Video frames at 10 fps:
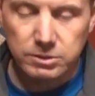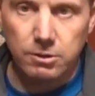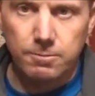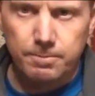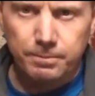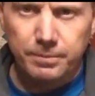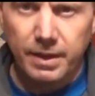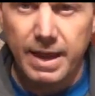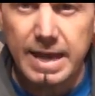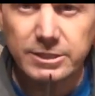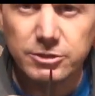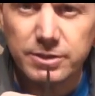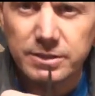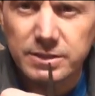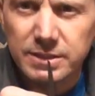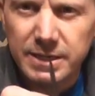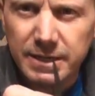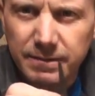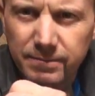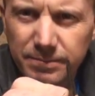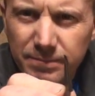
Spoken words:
So, as you can see,